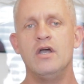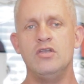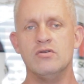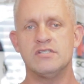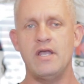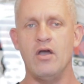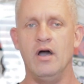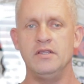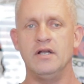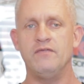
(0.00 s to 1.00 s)
you stay
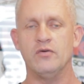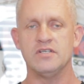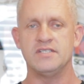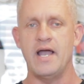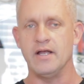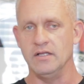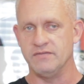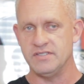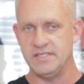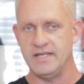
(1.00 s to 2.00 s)
on there for a cycle
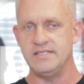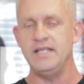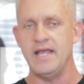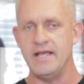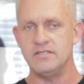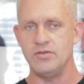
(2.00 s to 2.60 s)
of 60 days,